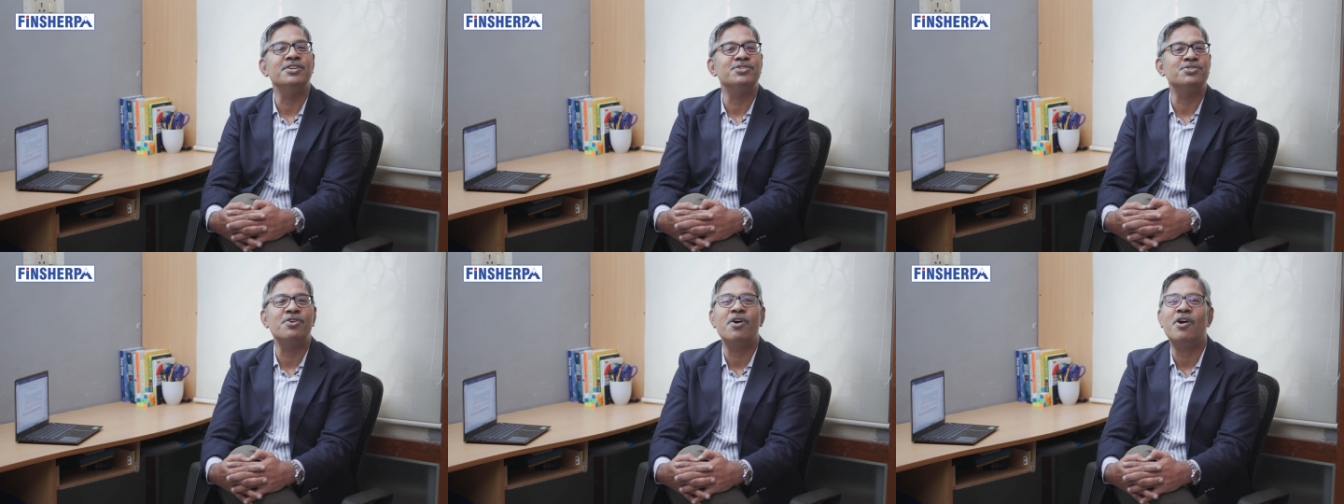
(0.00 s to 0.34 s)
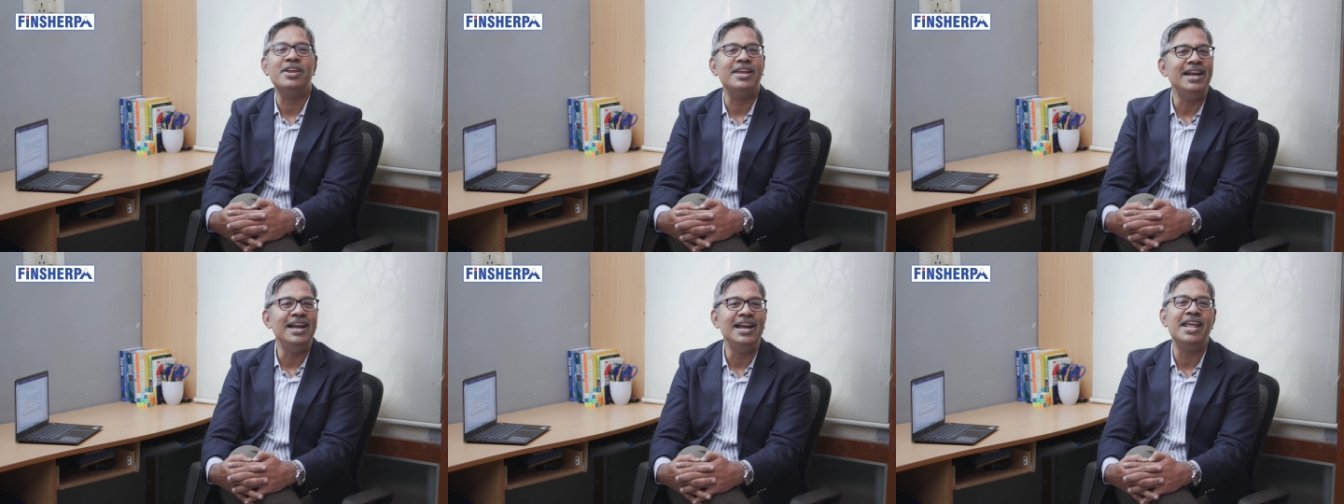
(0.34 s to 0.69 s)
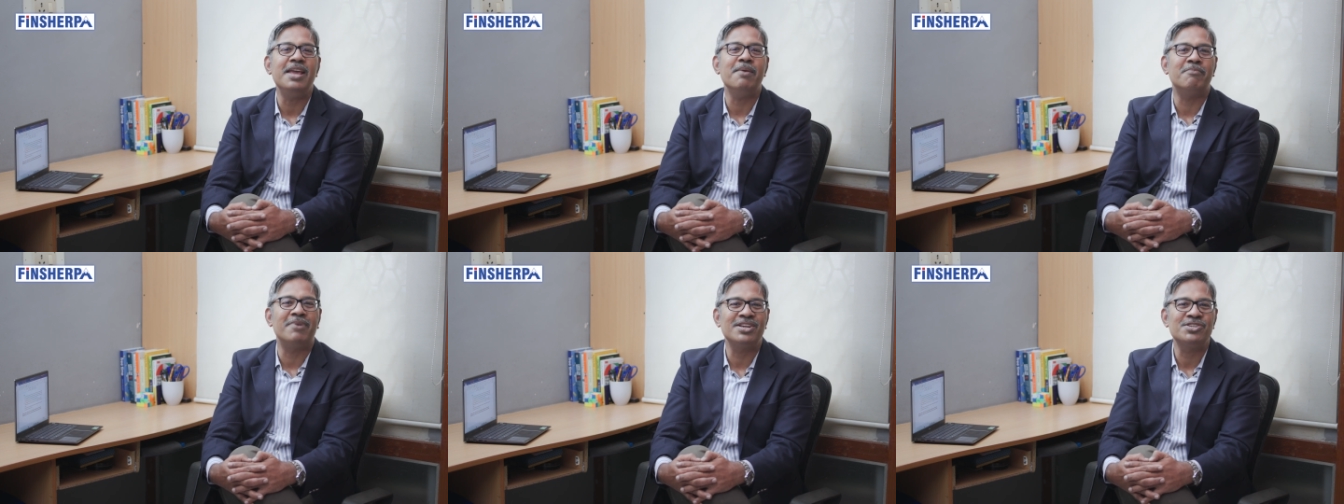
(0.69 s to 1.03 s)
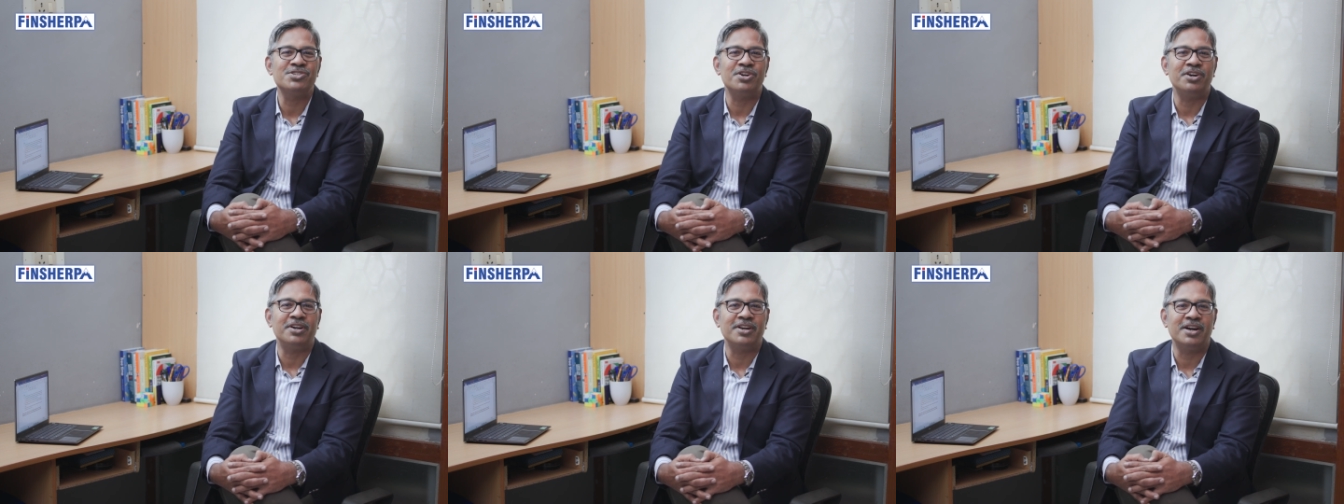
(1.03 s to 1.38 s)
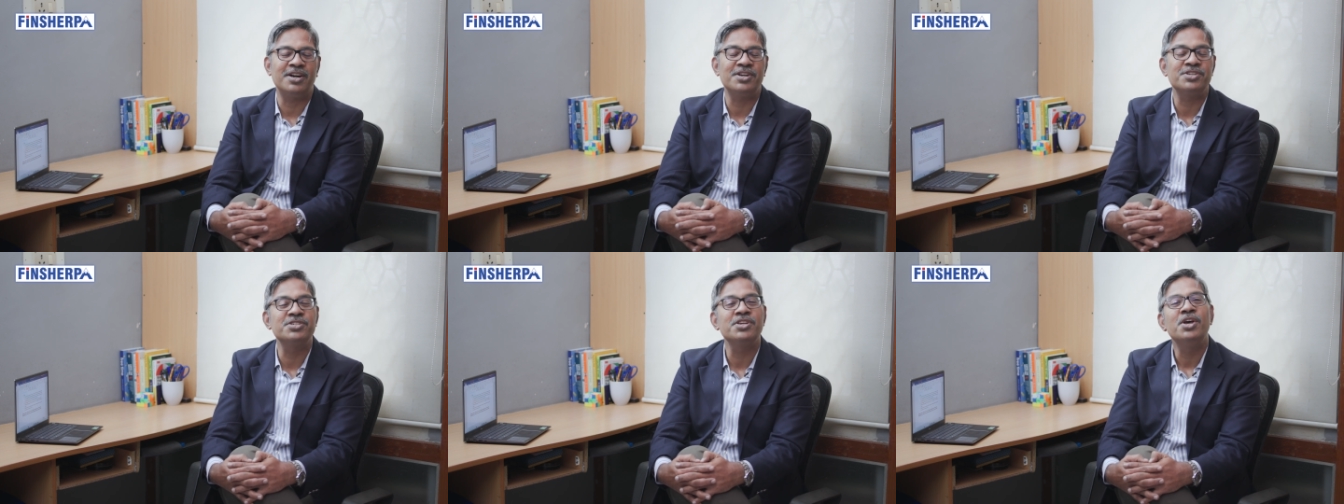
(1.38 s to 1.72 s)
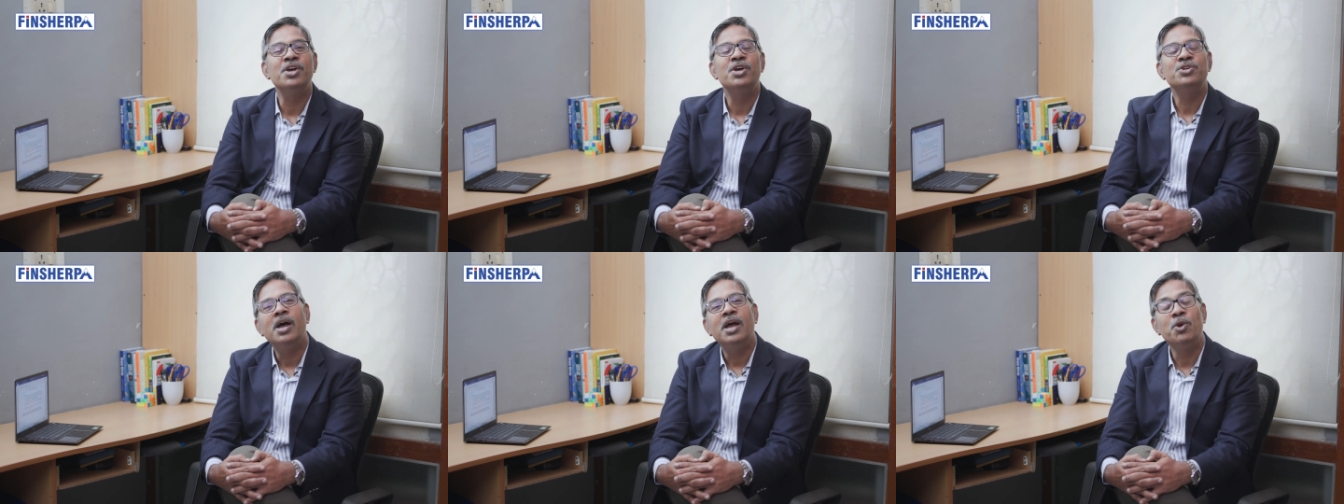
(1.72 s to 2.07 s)
is not yielding much returns.
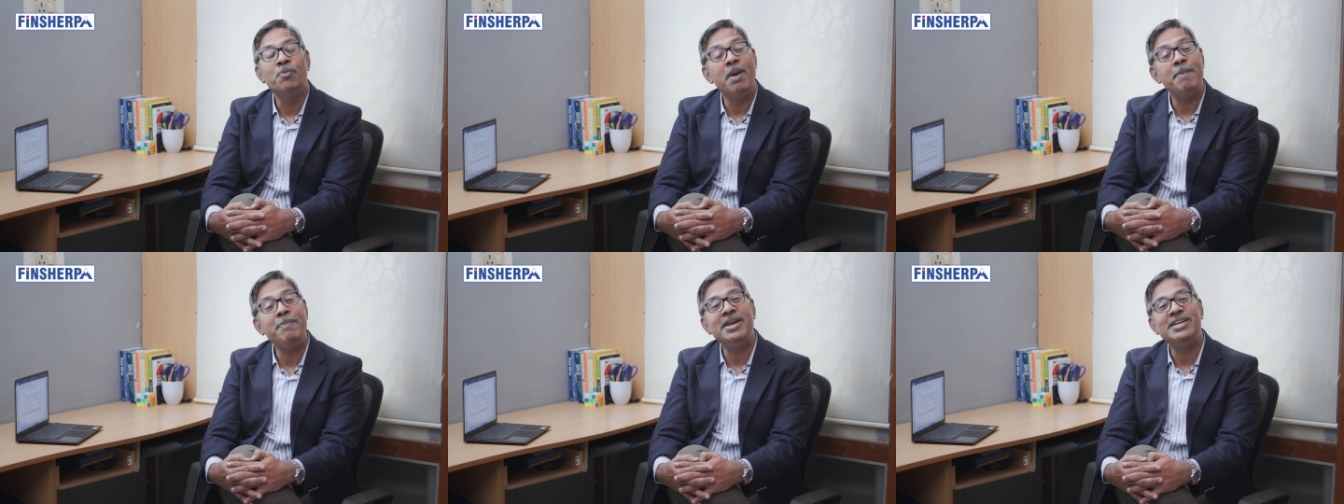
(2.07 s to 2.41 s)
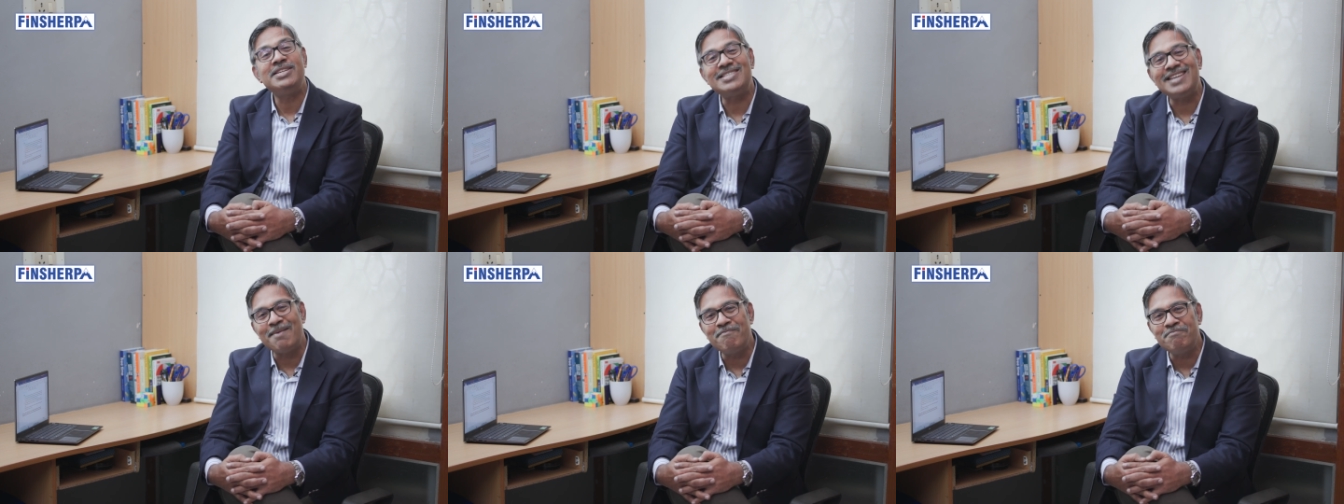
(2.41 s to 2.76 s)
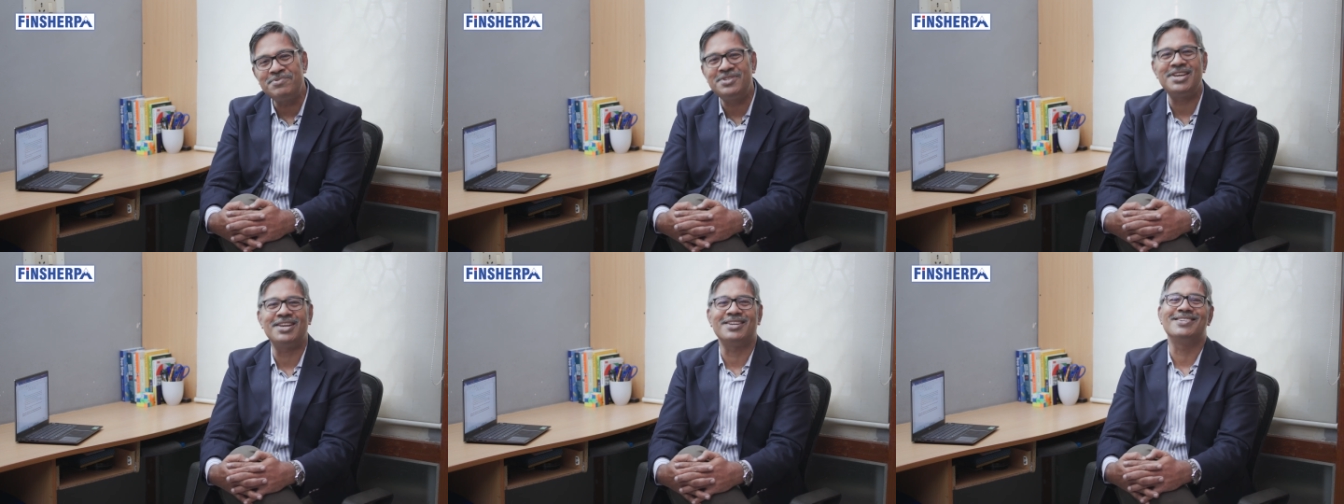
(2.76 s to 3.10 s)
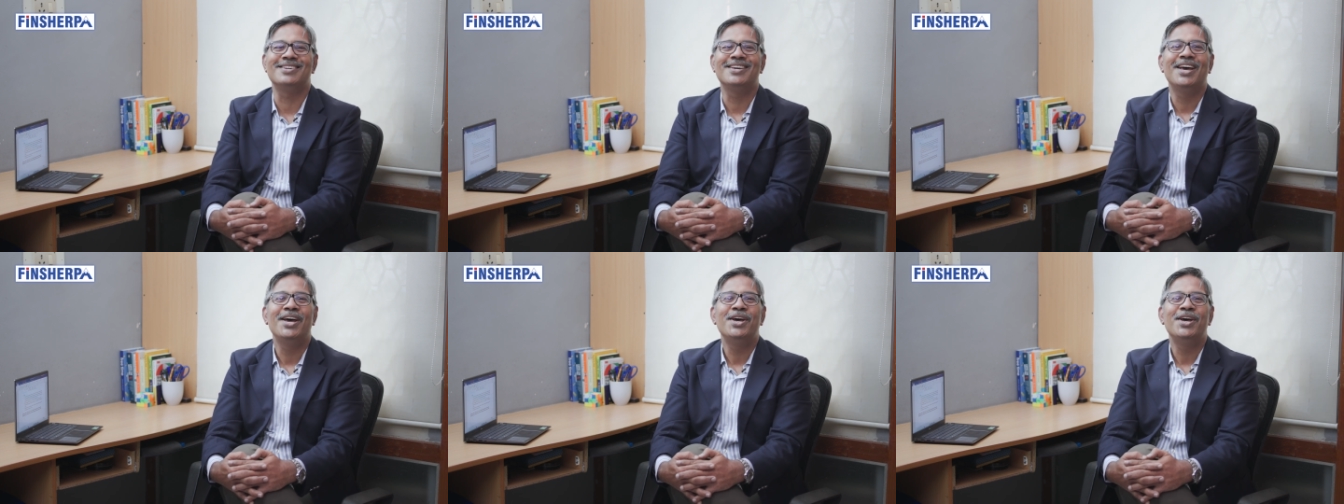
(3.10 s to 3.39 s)
You may be tempted